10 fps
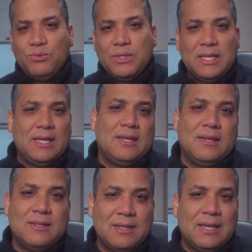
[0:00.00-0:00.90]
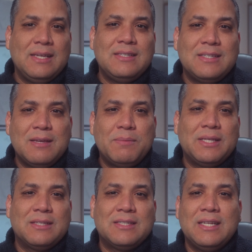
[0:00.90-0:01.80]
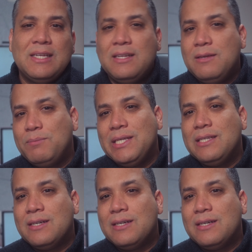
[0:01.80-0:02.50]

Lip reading: with the line skipping that 1080p